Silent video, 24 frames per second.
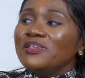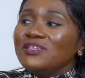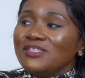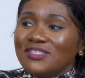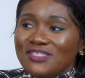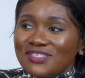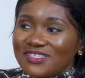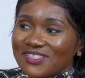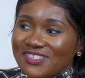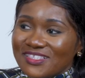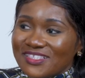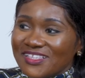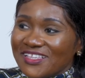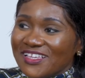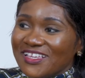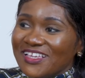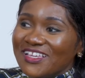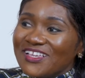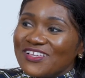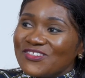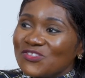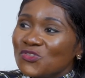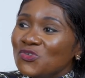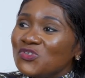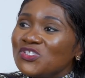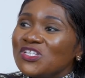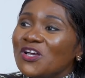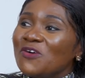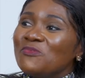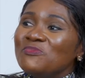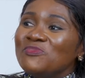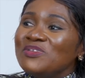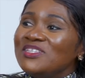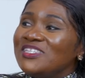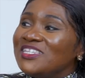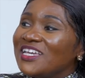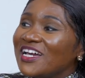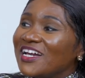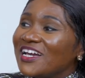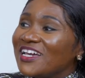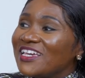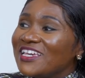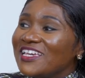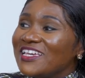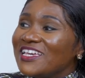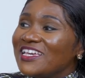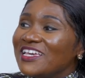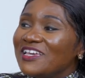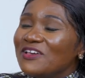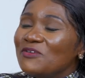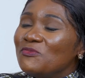Please, social media,